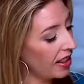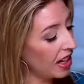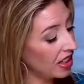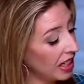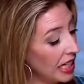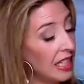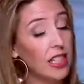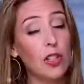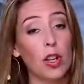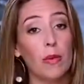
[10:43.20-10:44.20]
that at least
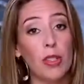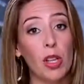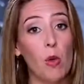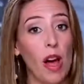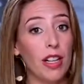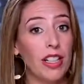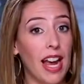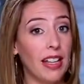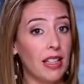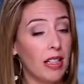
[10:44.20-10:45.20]
in terms of the water
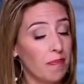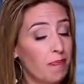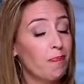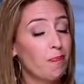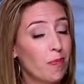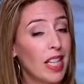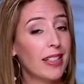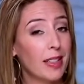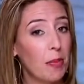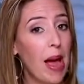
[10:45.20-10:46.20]
test, this
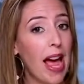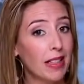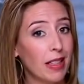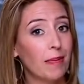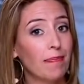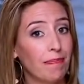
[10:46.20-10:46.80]
is a pass.